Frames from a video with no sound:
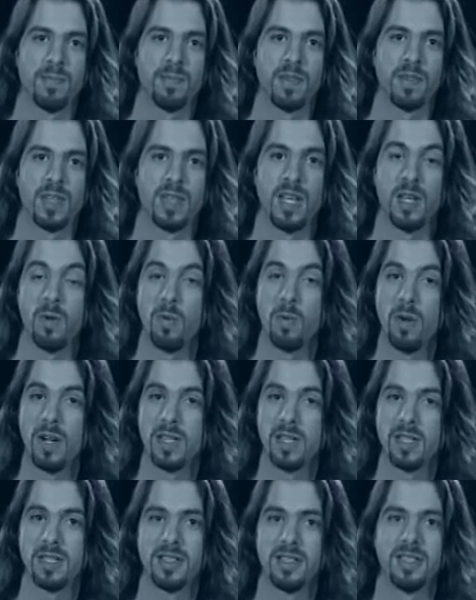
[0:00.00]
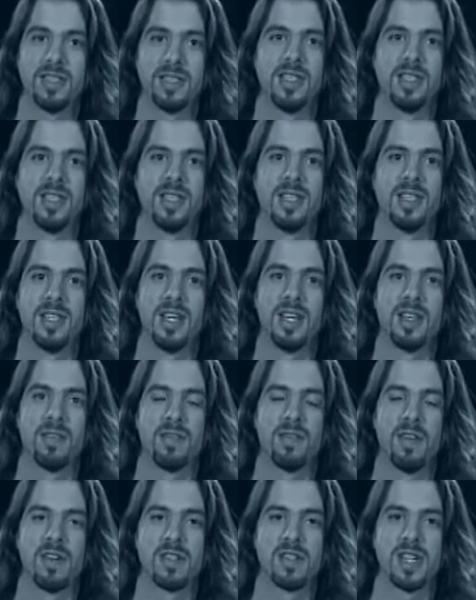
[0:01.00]
that you want. Now the
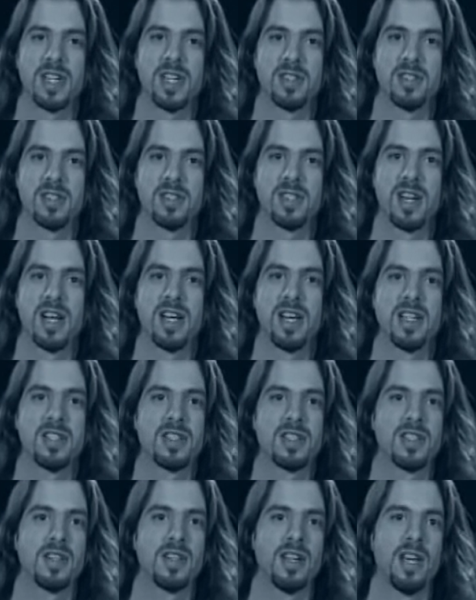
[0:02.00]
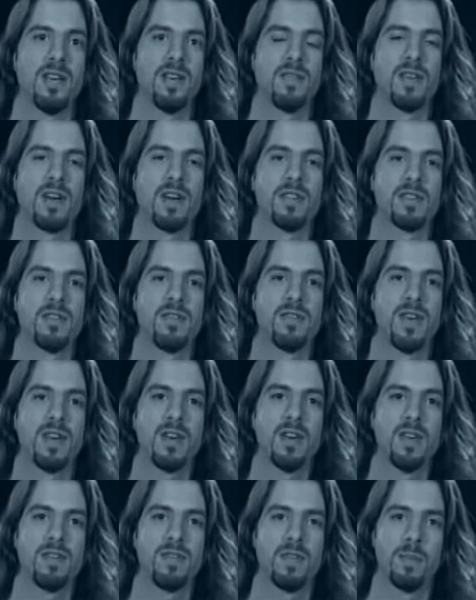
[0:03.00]
first exercise involves a
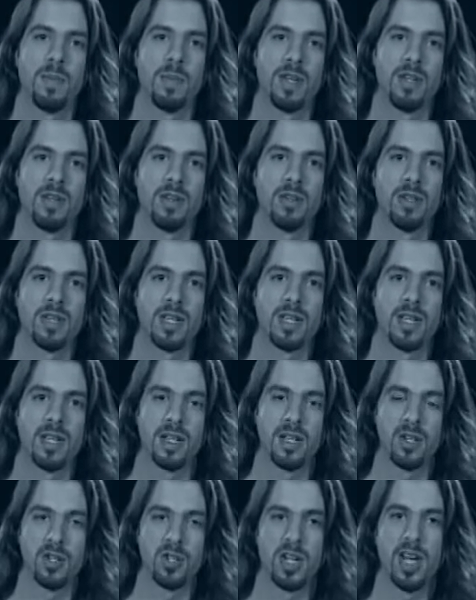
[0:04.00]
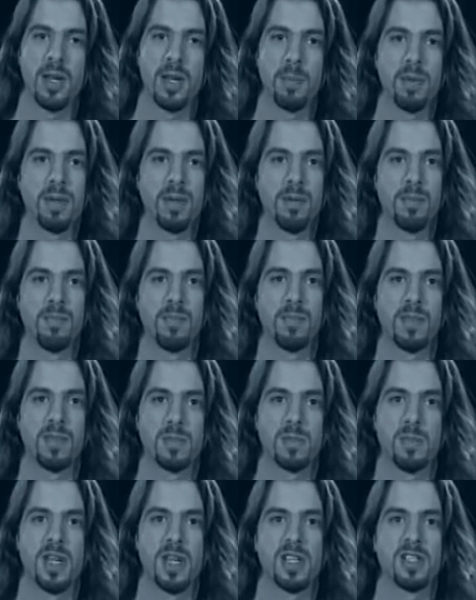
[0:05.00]
very familiar looking shape. It's
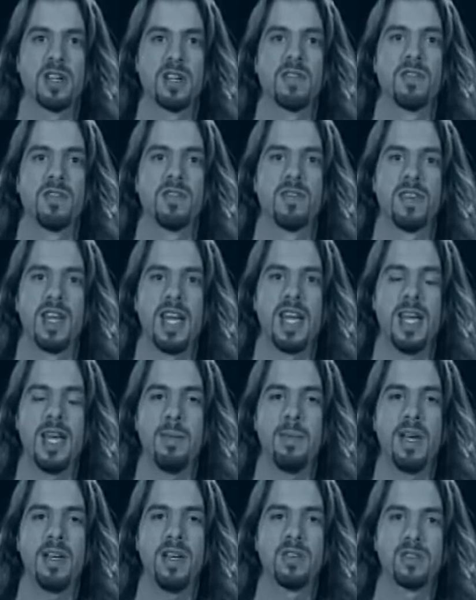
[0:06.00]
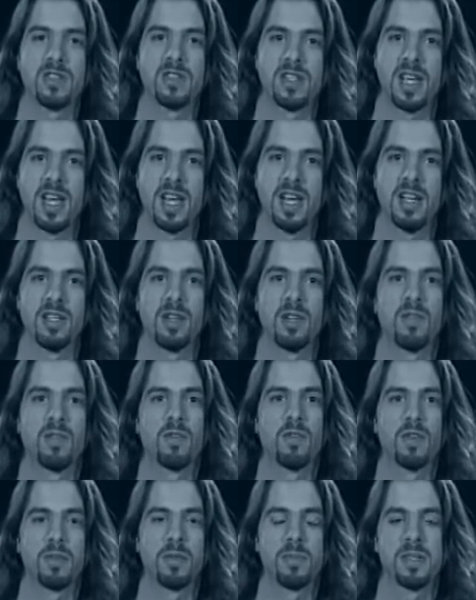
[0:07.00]
based off of an A major scale in the
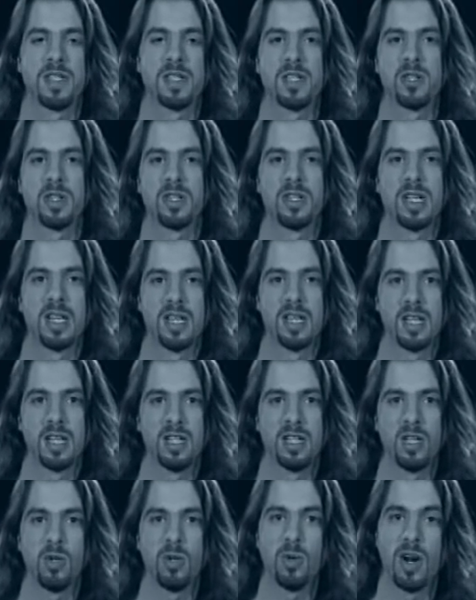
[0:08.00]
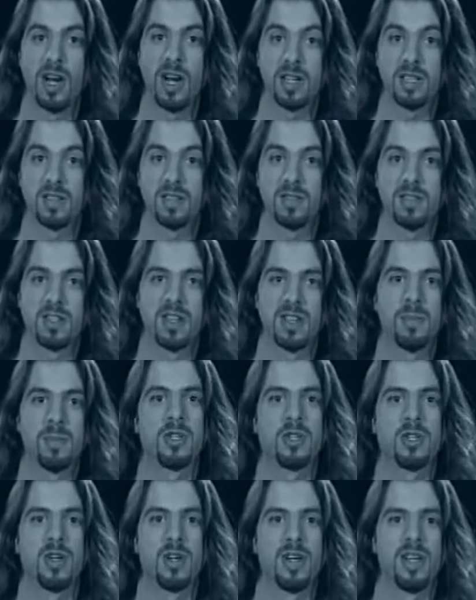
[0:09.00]
4th position, 2 octaves. So let me
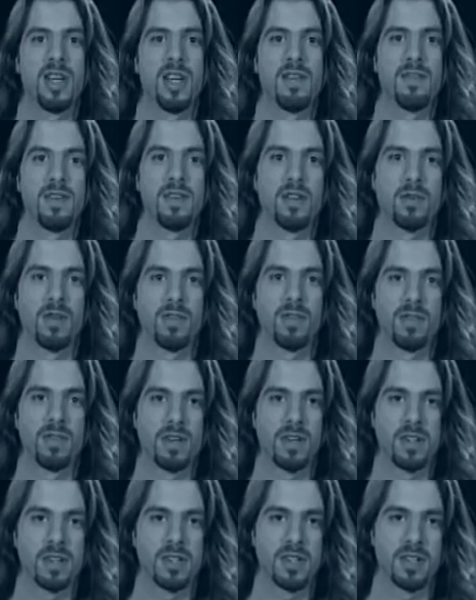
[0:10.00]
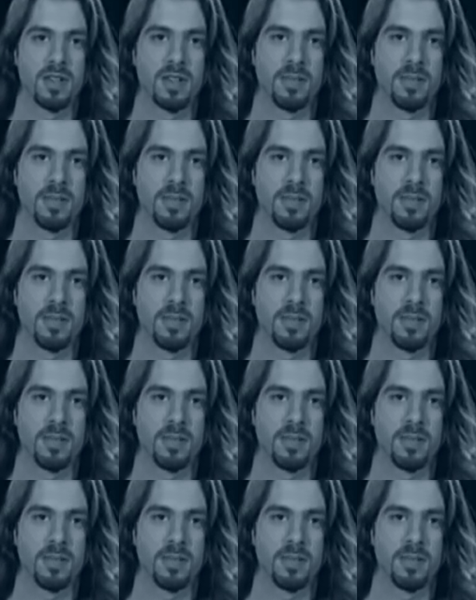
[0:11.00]
show you that fingering first.